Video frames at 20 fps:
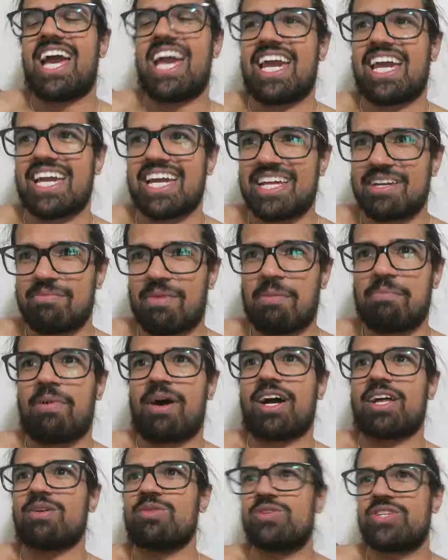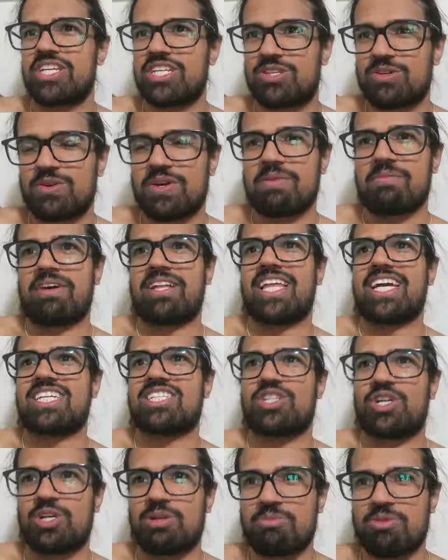And my body was into it, my
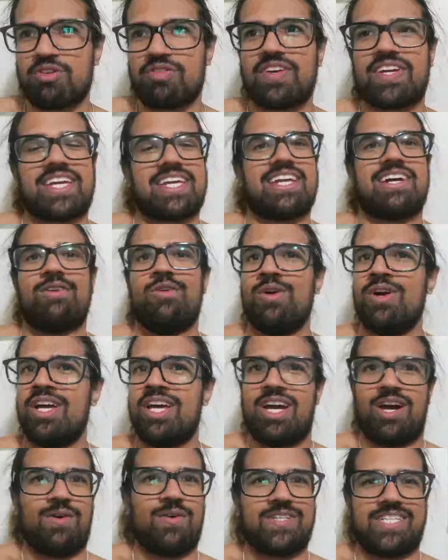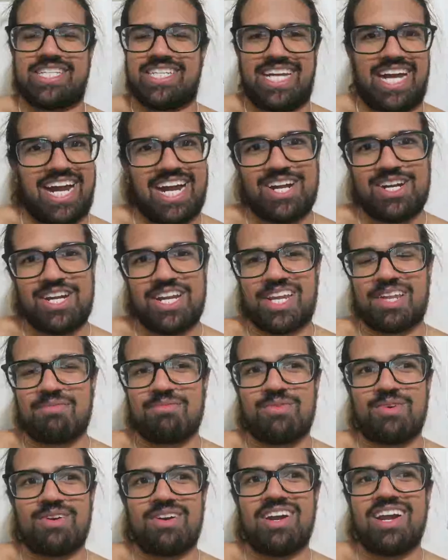legs started moving, and I wasn't tired
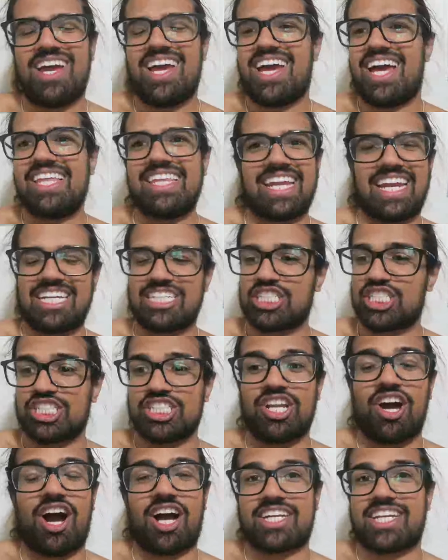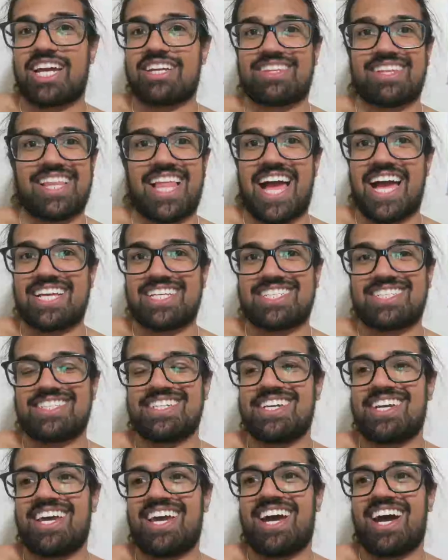anymore. And then I just knocked out the
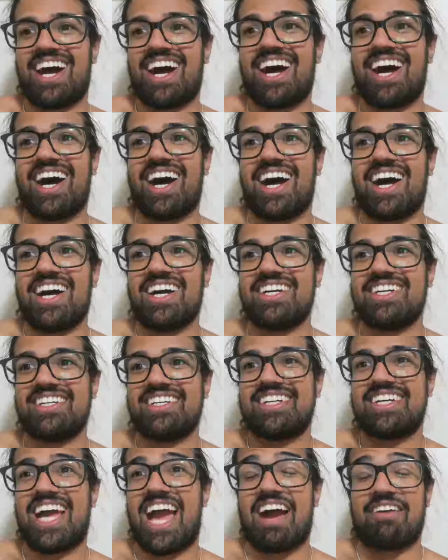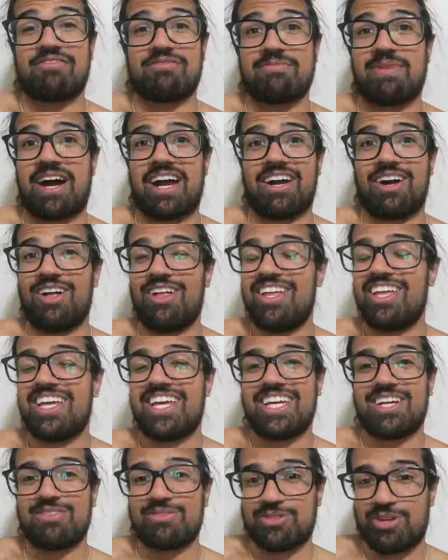last half a mile.
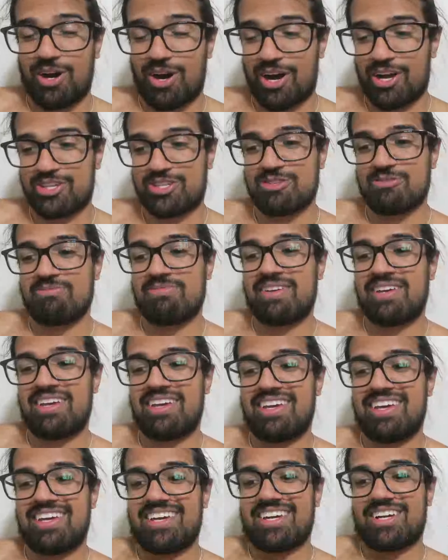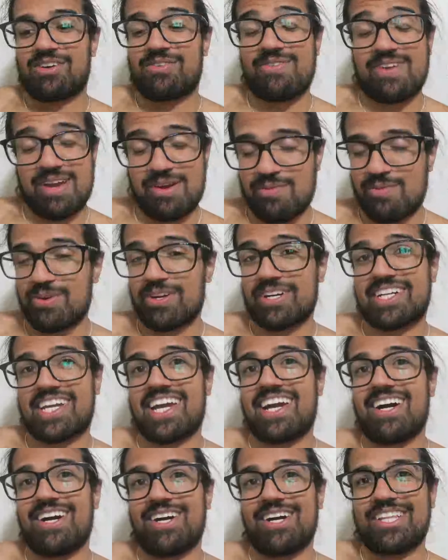It was awesome, great
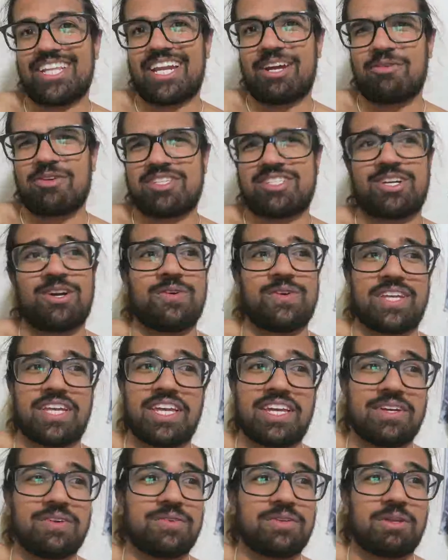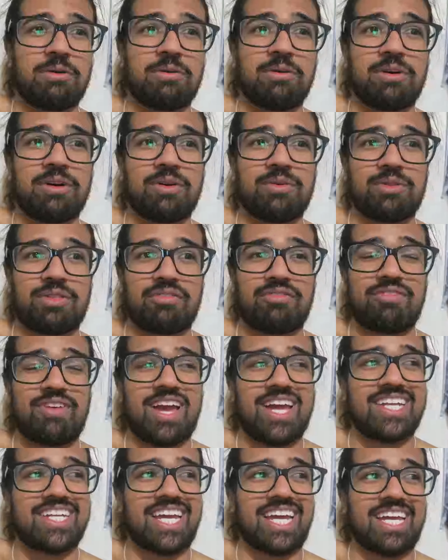workout. And then I went to go eat a
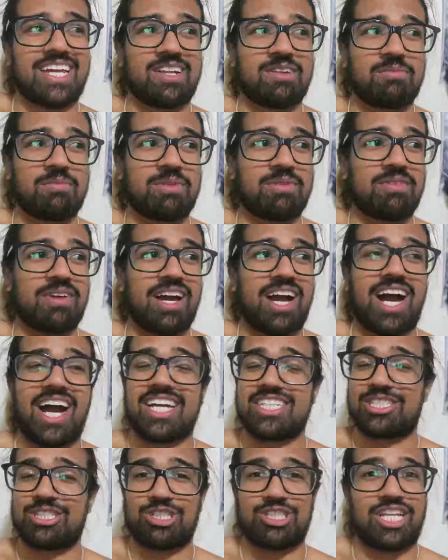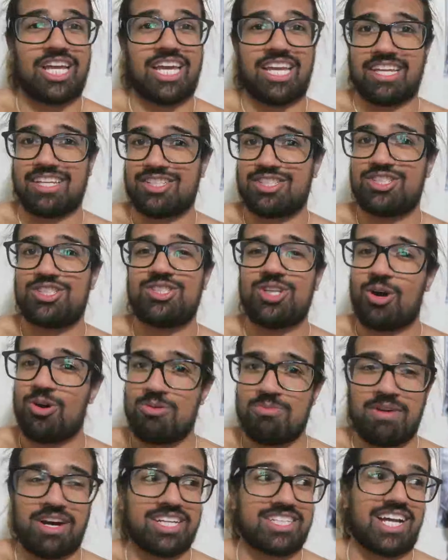friend, and I just ate
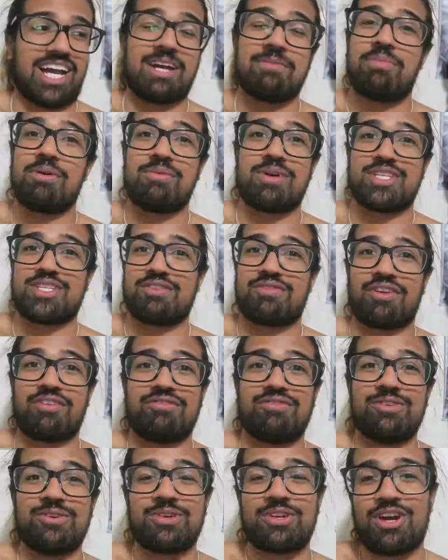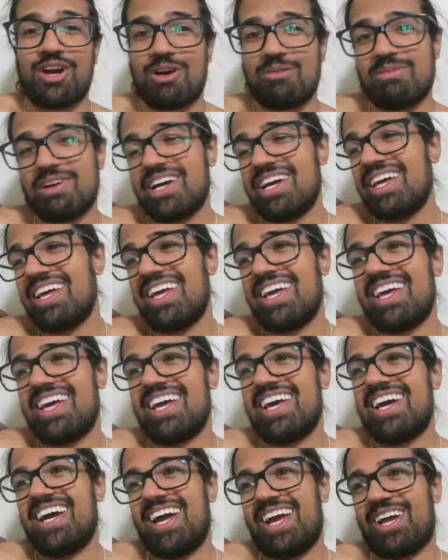so much. I put myself in a food coma.
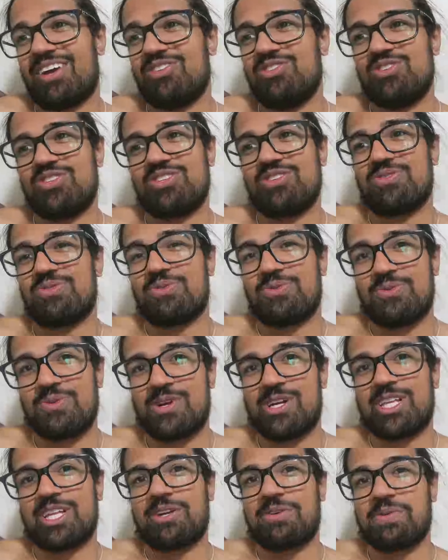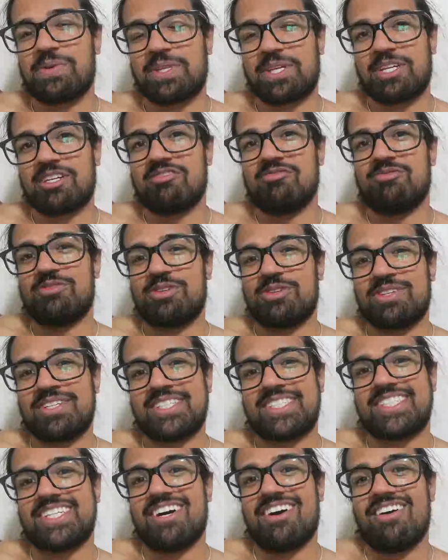It was really, really good food.
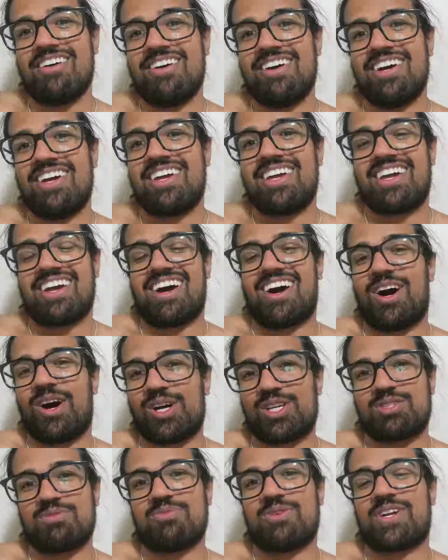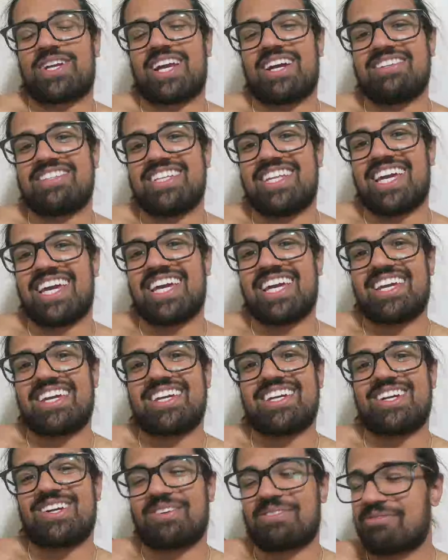So awesome workout today.
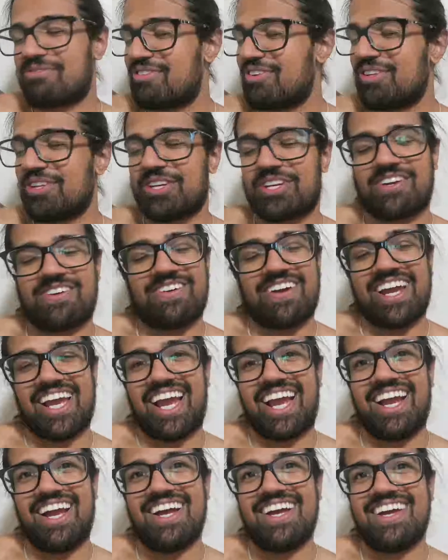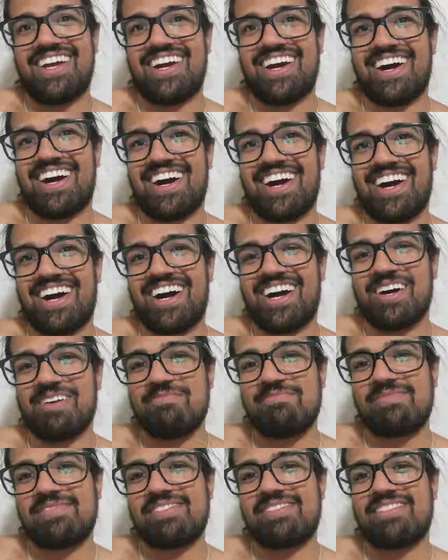I'm feeling great.
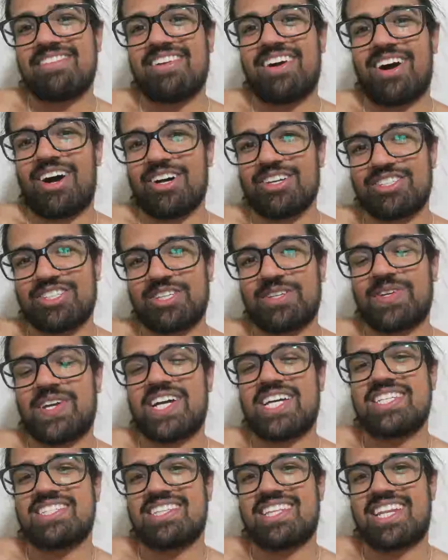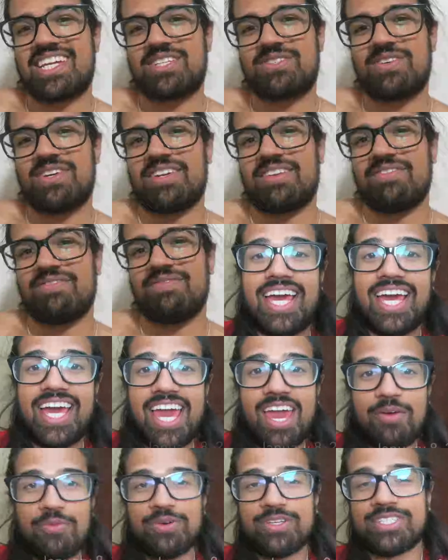I'll see you guys in the next run.
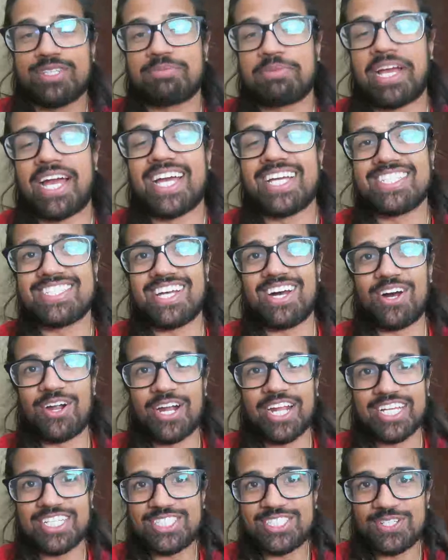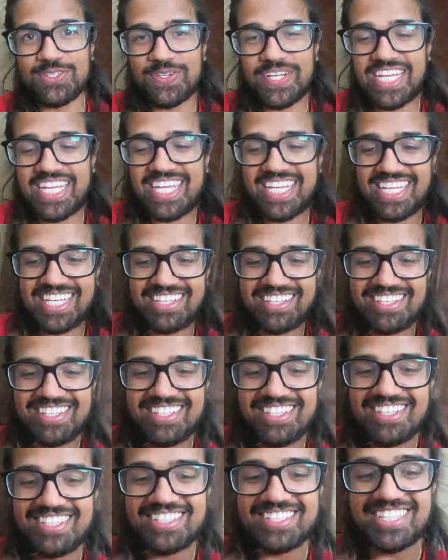Hey, what's up, guys? All right, so it
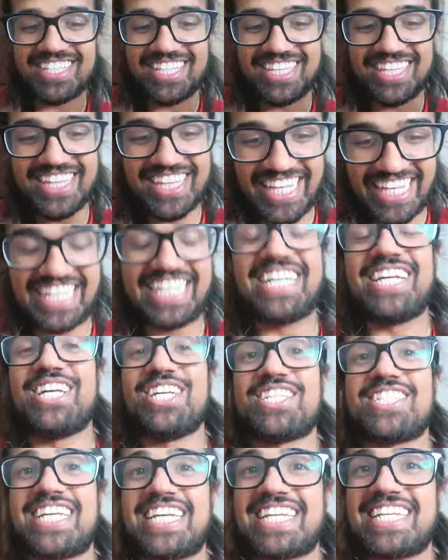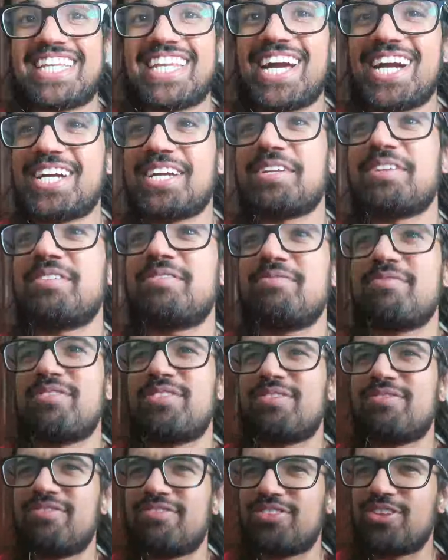is late. It's like
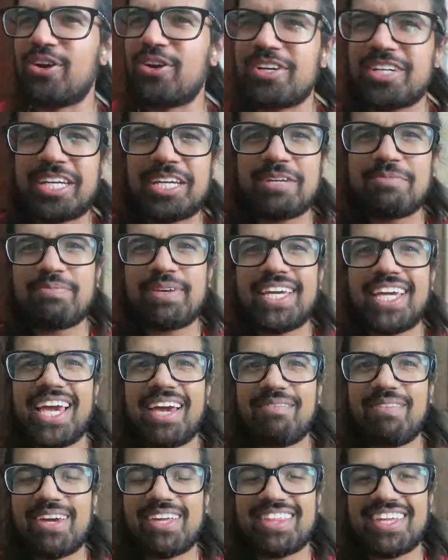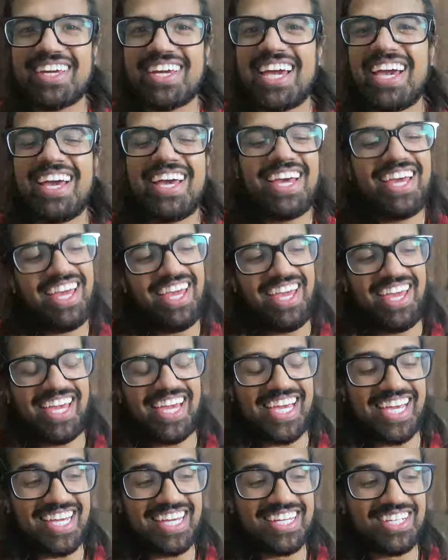9:30 p.m. I think,
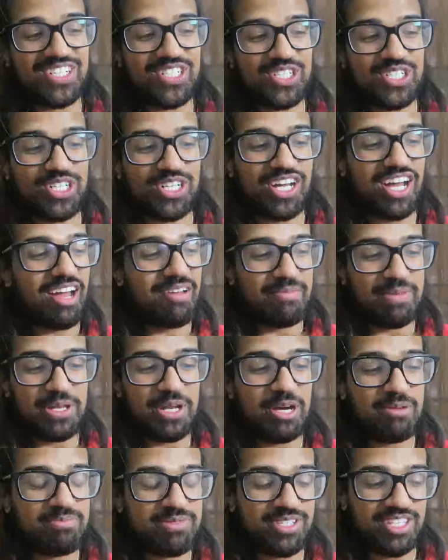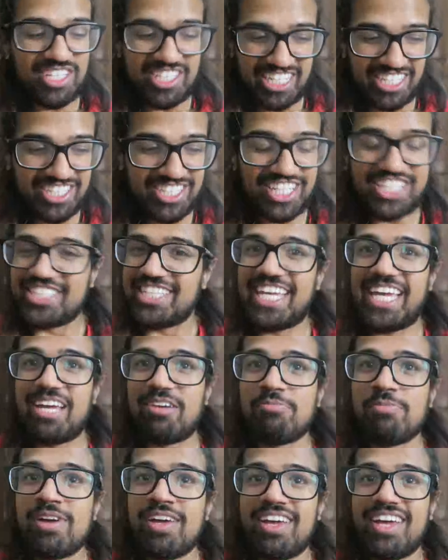and I've been up since like 6
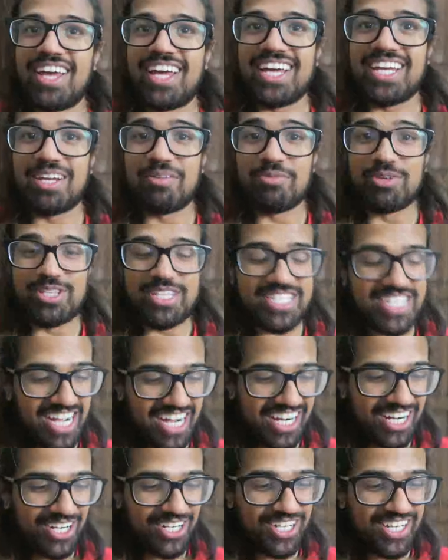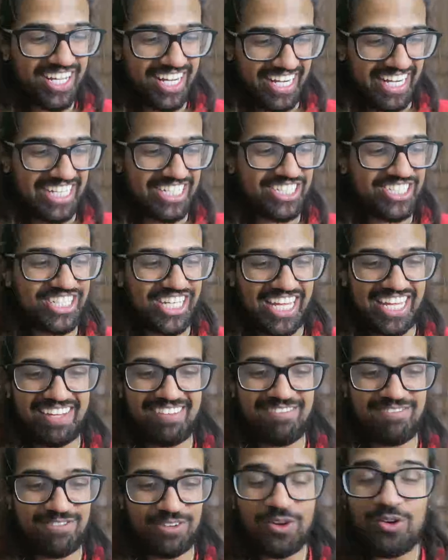a.m. and I'm really tired, and I just
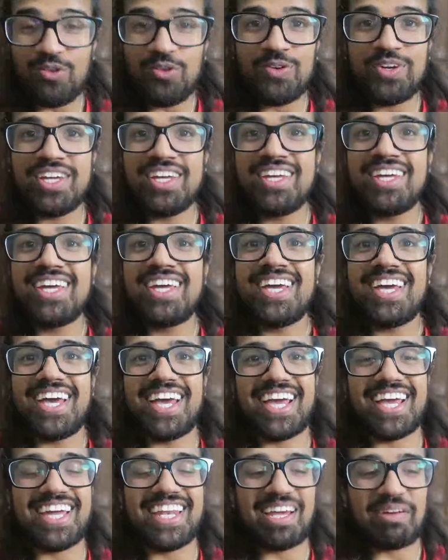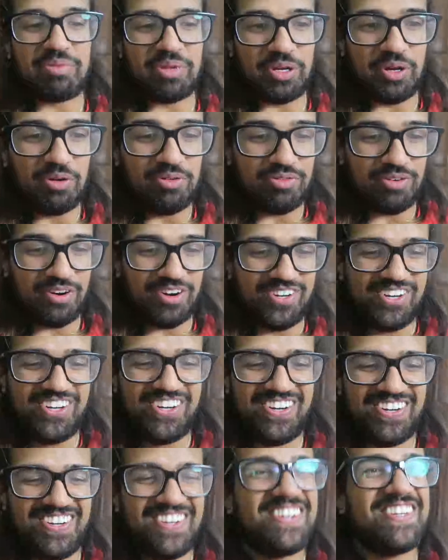ate food, and I'm gonna go for
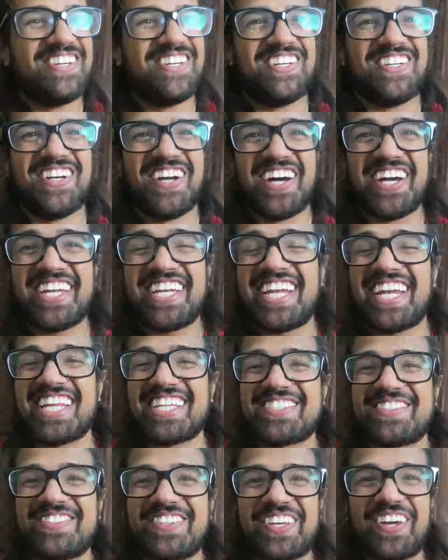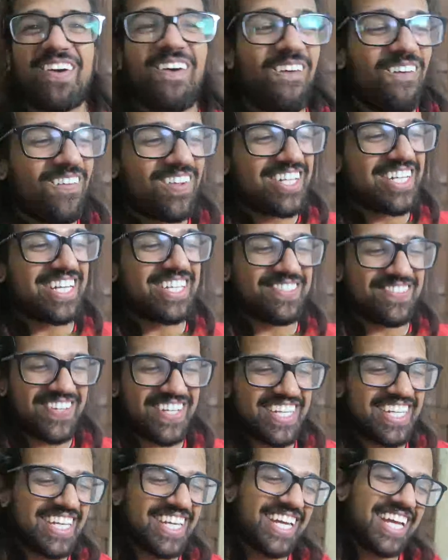a run, and it's really cold and it's
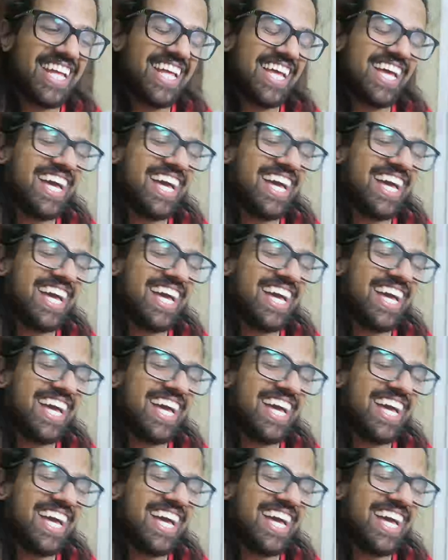windy.